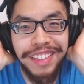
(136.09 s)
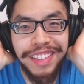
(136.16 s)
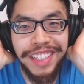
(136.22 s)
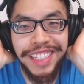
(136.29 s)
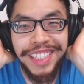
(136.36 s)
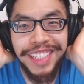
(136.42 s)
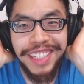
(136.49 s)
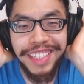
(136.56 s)

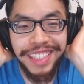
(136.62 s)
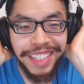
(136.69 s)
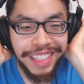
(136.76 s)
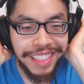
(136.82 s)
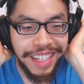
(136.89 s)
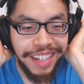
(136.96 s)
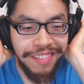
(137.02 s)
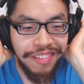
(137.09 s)
doesn't
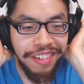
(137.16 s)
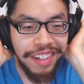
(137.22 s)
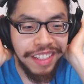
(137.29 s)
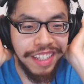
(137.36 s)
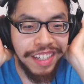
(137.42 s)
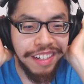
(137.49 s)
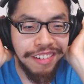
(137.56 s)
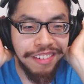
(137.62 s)
exist anymore, I
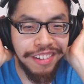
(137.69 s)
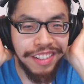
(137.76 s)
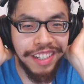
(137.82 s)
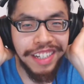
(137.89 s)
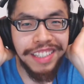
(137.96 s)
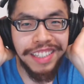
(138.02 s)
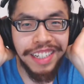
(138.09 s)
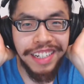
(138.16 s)
think, or
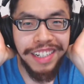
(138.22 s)
does it?